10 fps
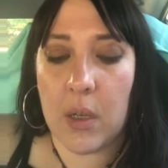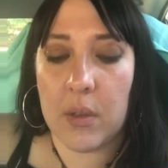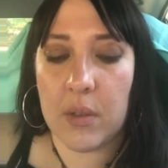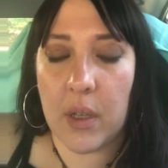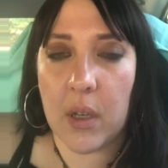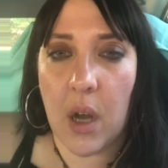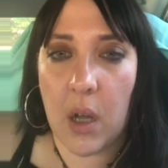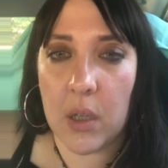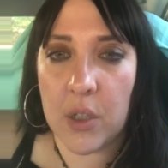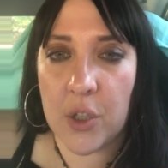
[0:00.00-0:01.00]

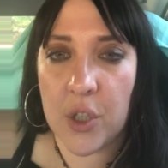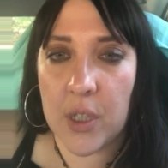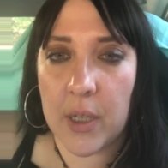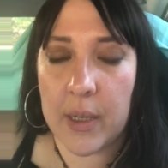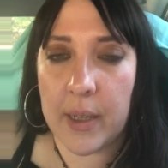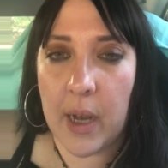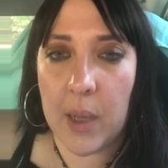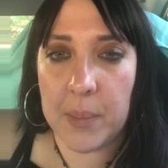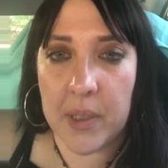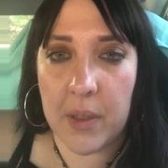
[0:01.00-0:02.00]
Psychology and
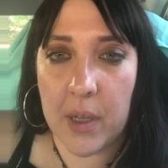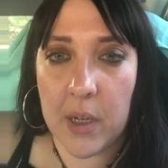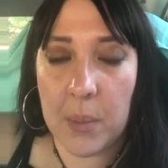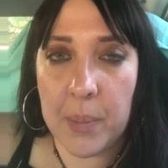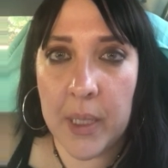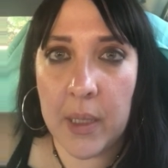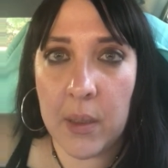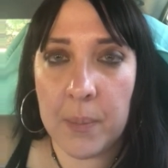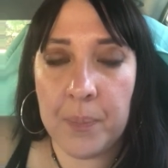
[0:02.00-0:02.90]
Hypnotherapy.